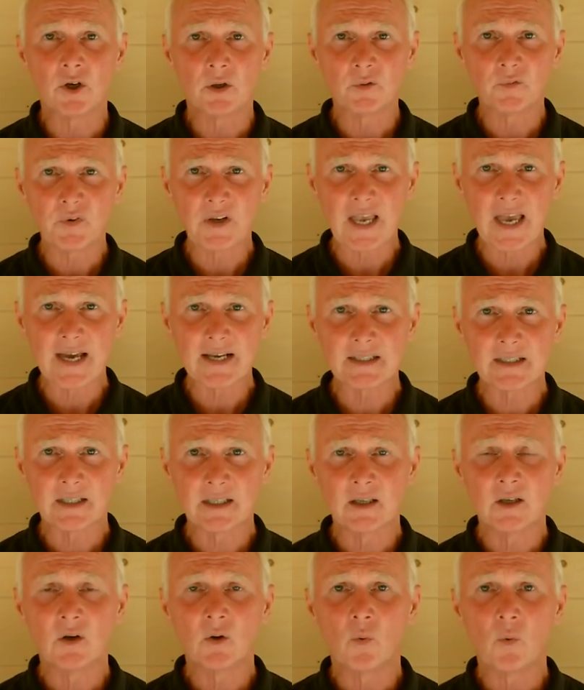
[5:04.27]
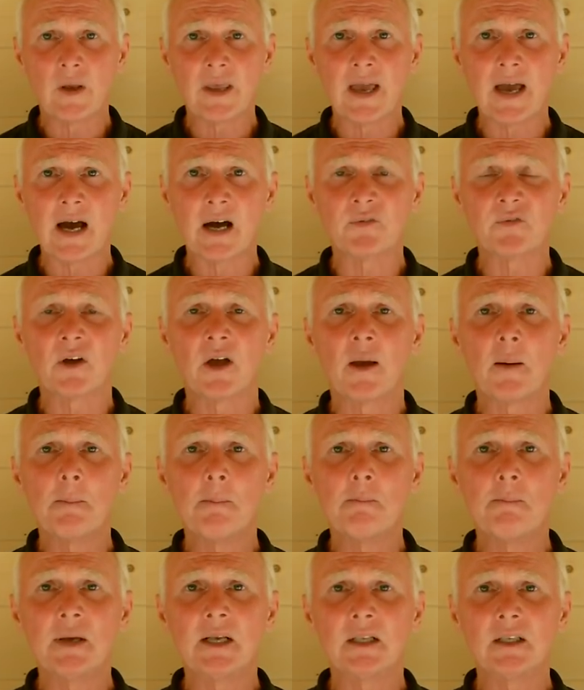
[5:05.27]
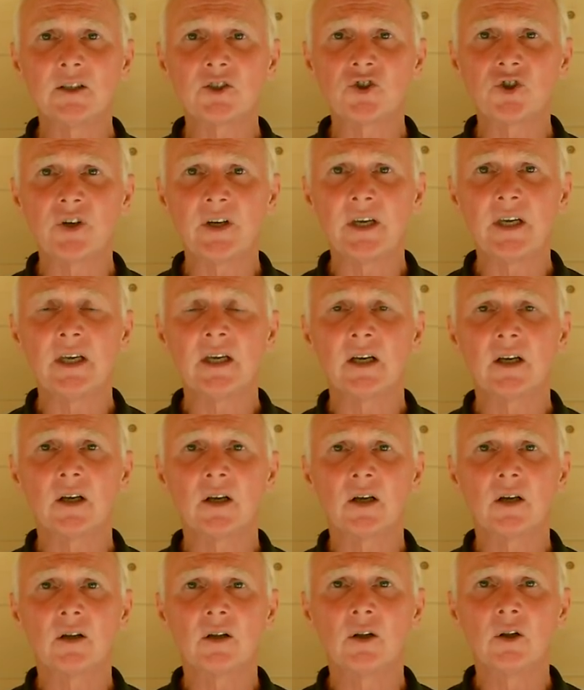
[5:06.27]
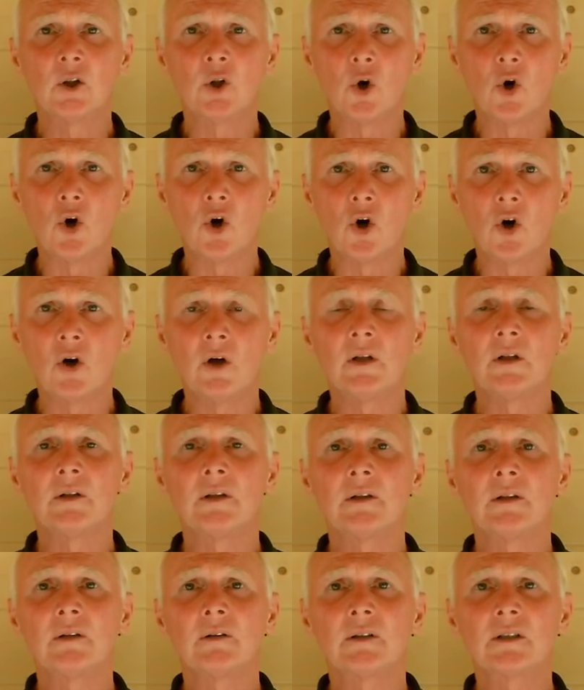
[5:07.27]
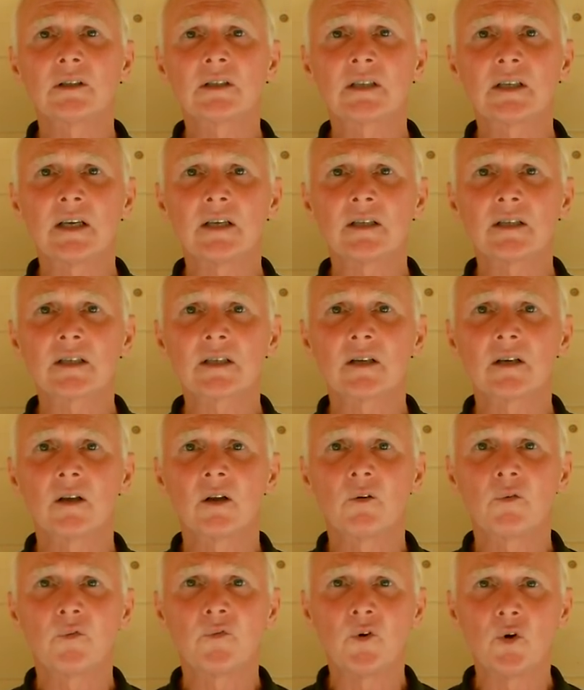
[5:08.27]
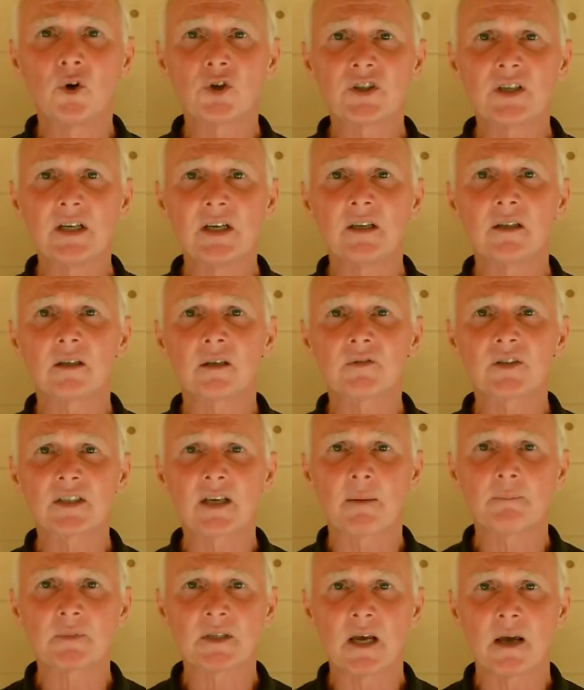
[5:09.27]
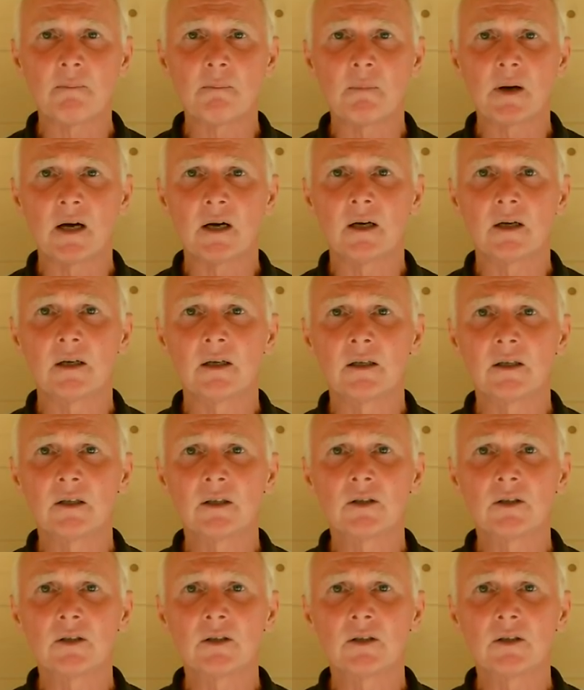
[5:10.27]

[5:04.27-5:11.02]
Don't forget, we have military law since 14th of September